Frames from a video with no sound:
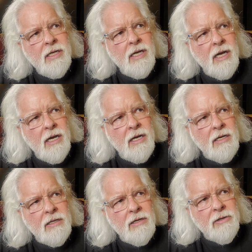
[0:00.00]

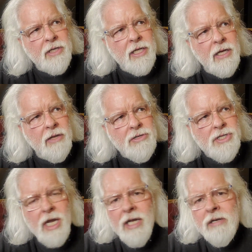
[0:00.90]
on the other
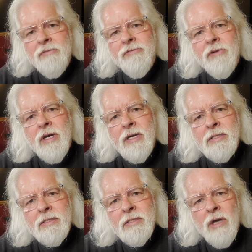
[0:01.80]
side of
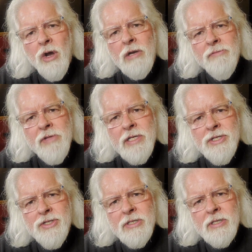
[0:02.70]
all of
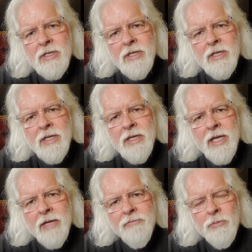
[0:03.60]
this,
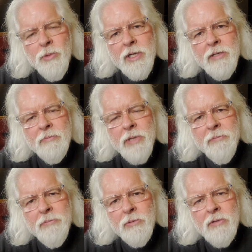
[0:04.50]
and for bringing
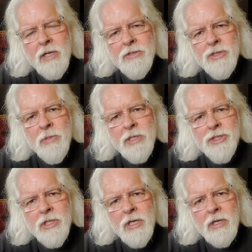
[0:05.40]
people so
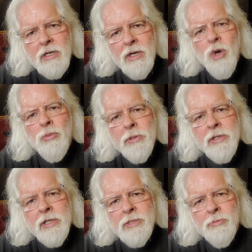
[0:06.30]
much hope
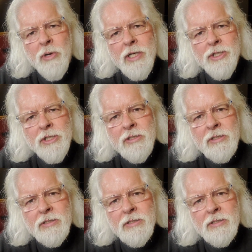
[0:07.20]
and inspiration.